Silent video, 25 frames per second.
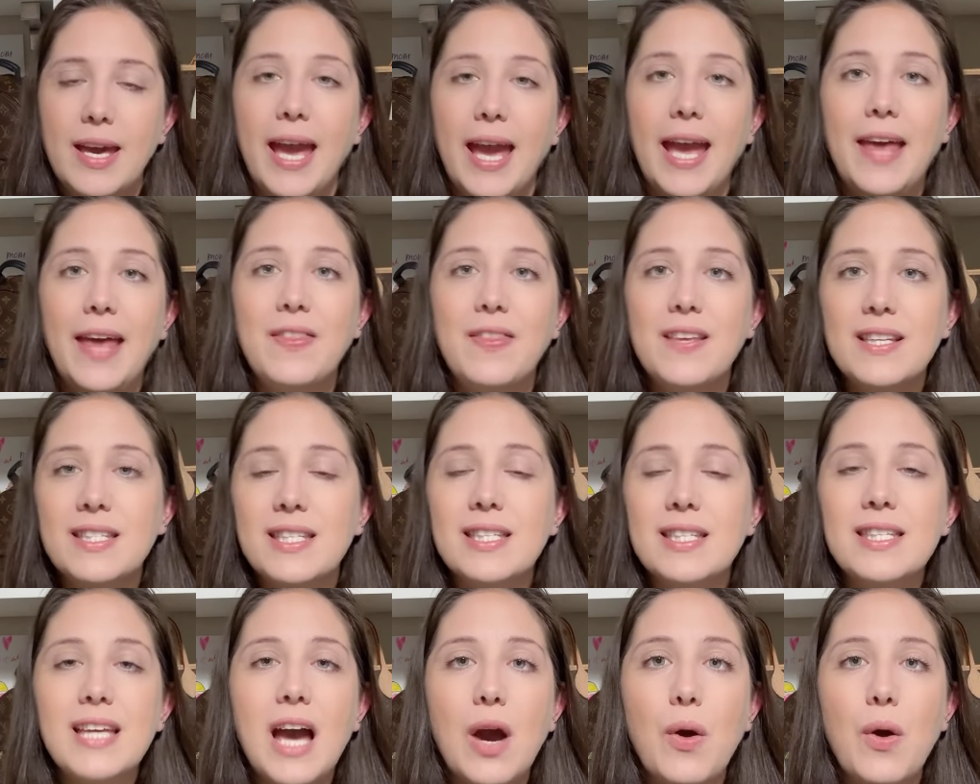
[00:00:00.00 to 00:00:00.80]
And this
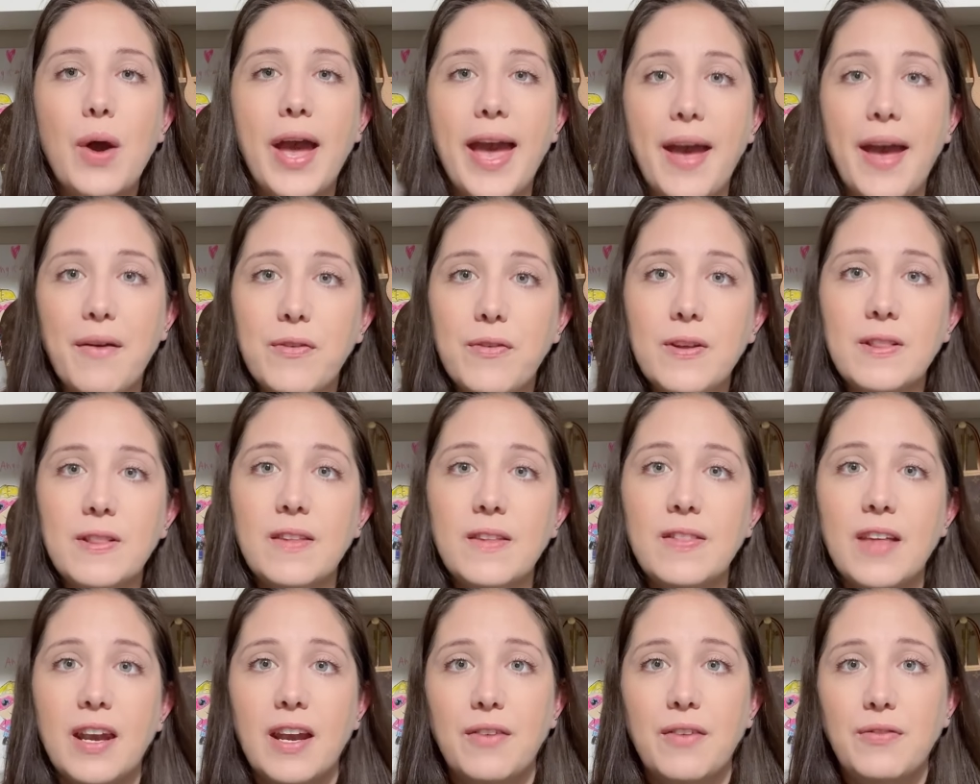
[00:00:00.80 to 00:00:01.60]
is how
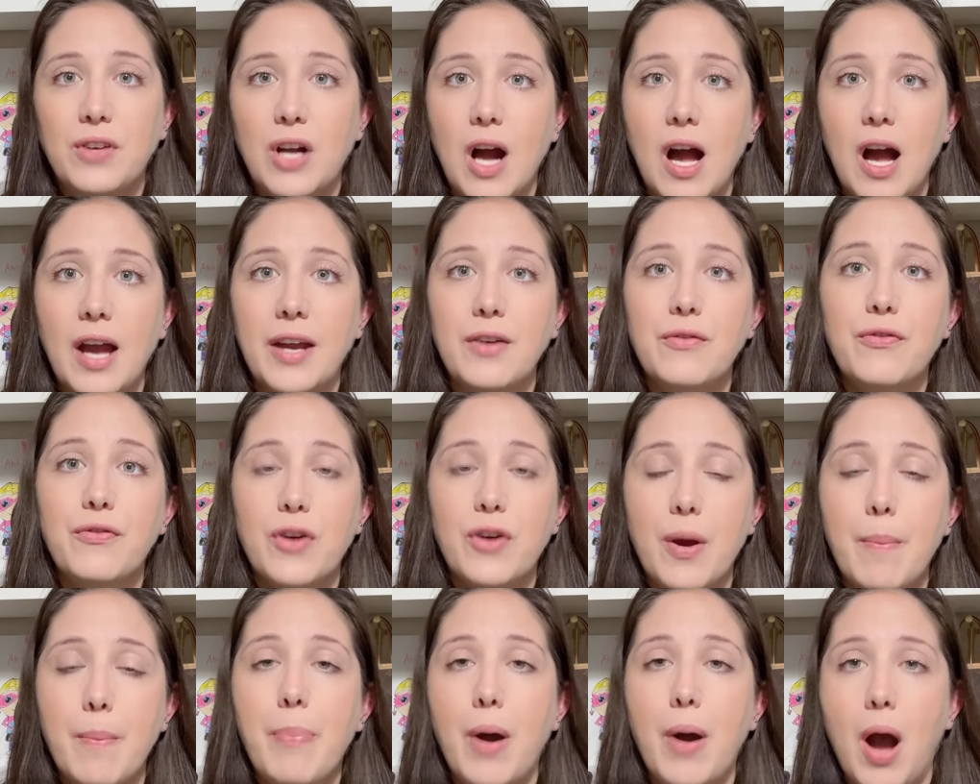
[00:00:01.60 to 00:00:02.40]
everything that I've gotten
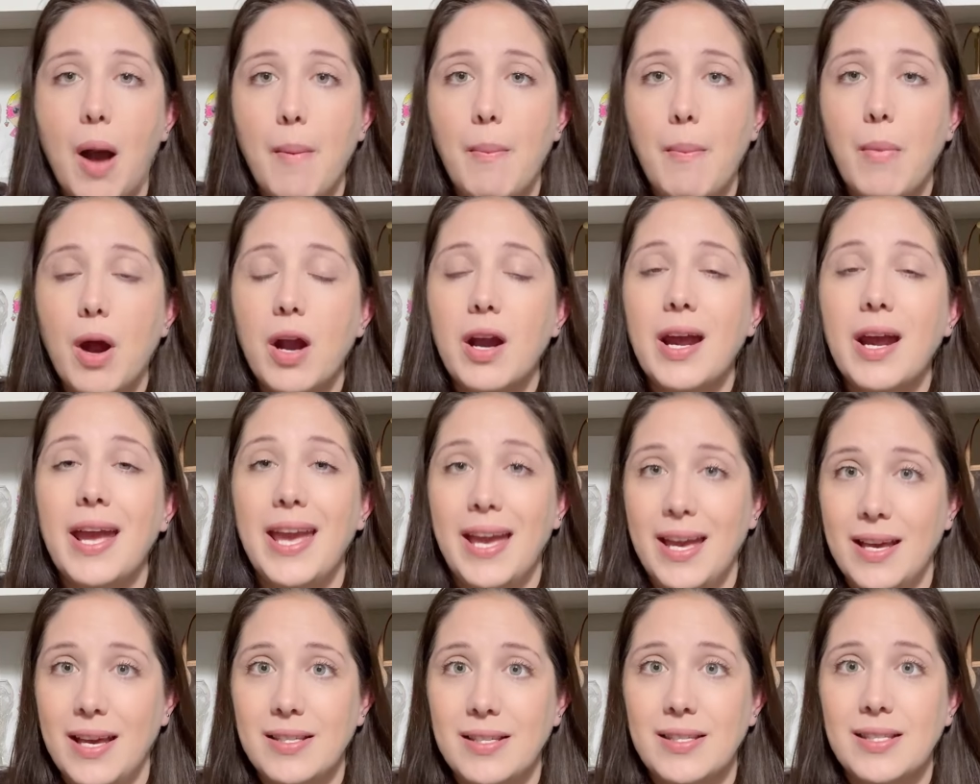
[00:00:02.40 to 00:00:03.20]
from PopMart
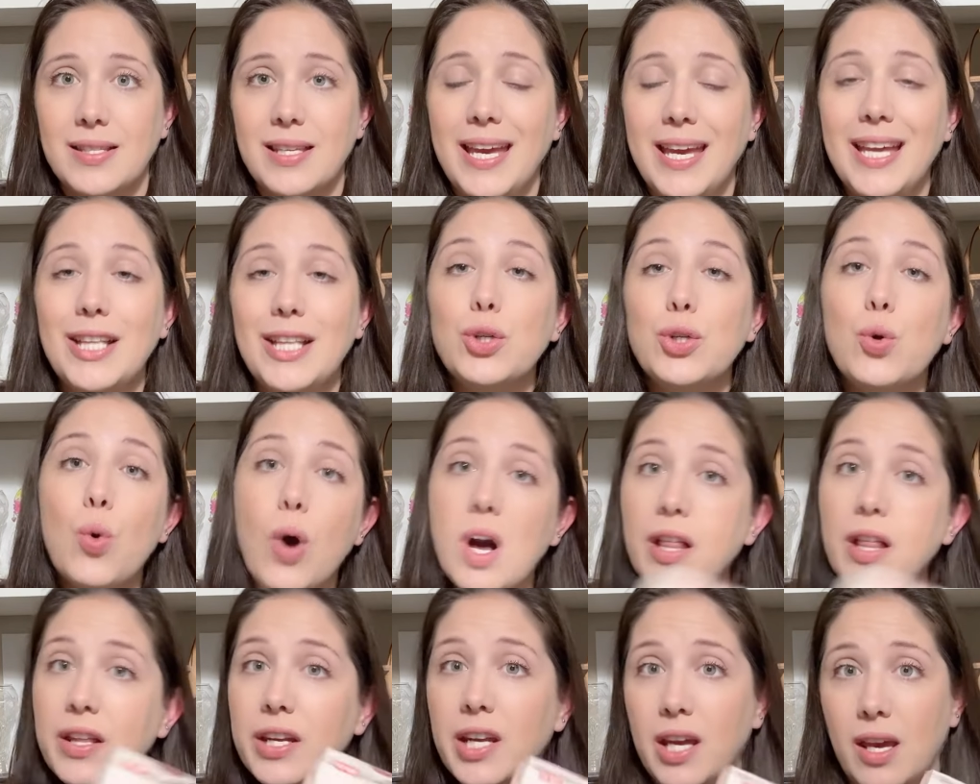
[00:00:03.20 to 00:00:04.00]
is. It's
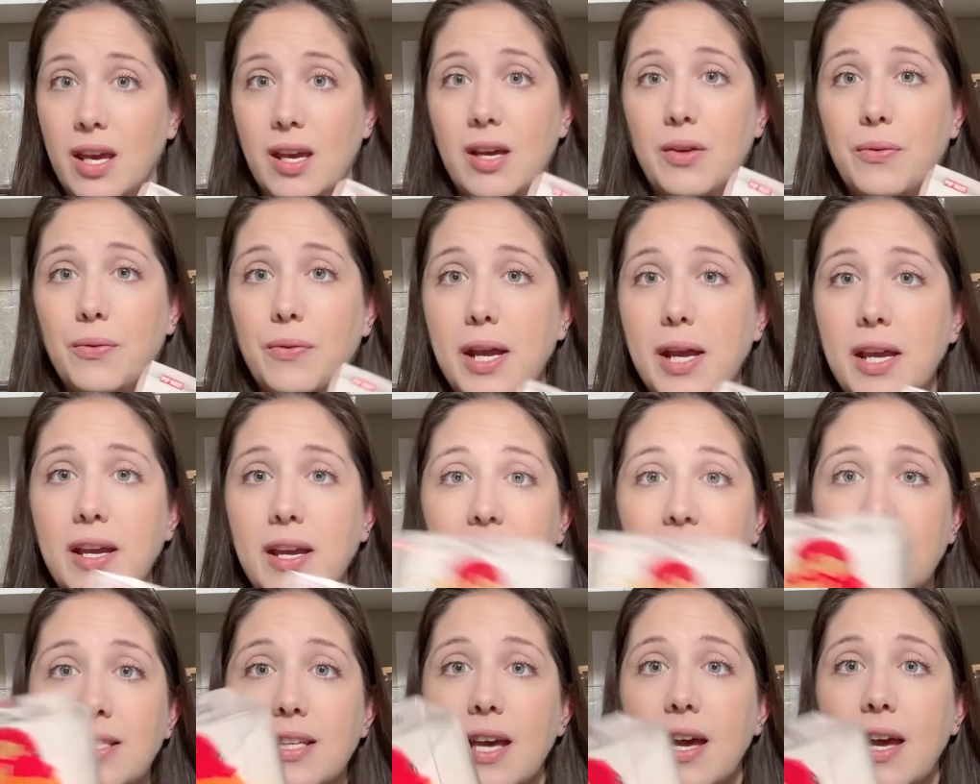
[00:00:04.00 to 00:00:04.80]
quality, right?
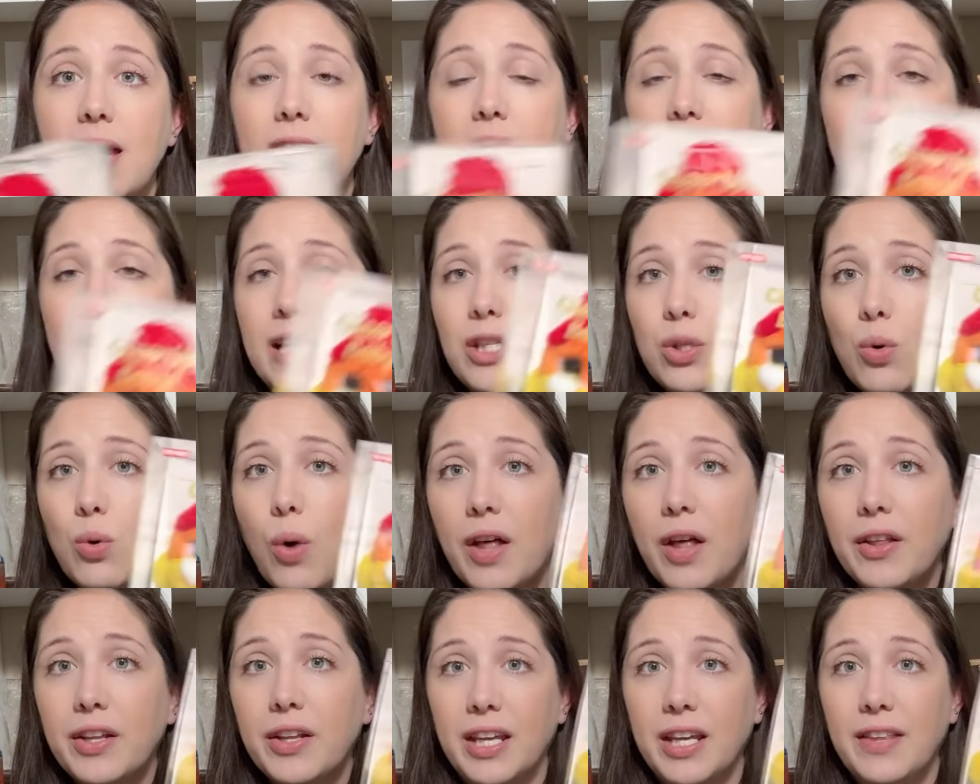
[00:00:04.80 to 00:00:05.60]
It's
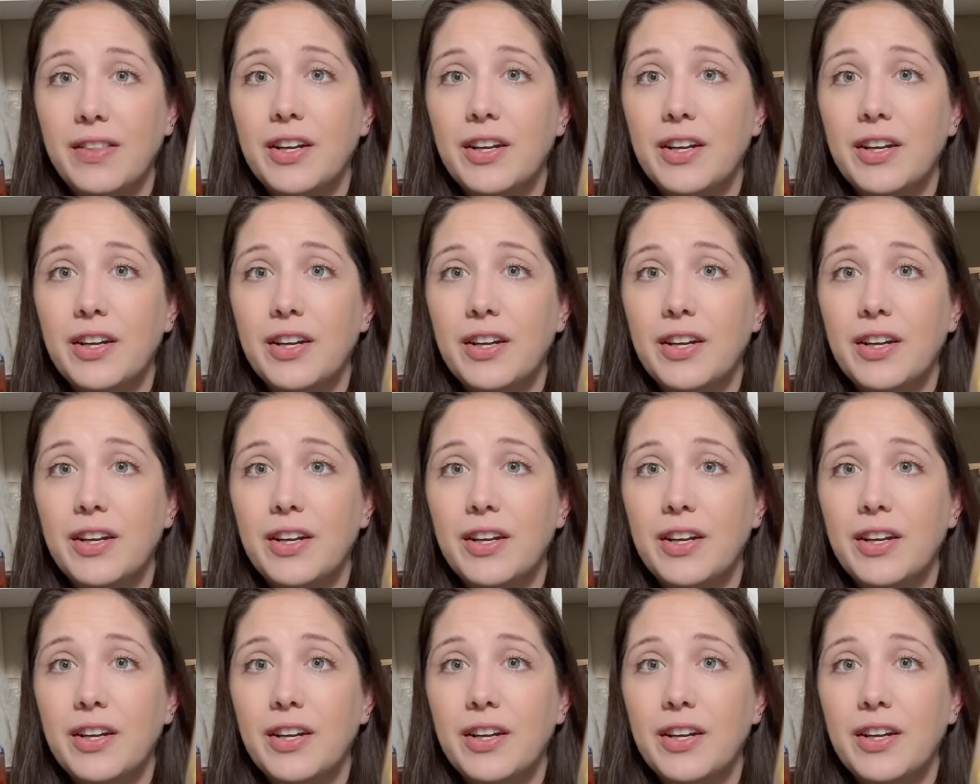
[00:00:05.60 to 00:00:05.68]
quality.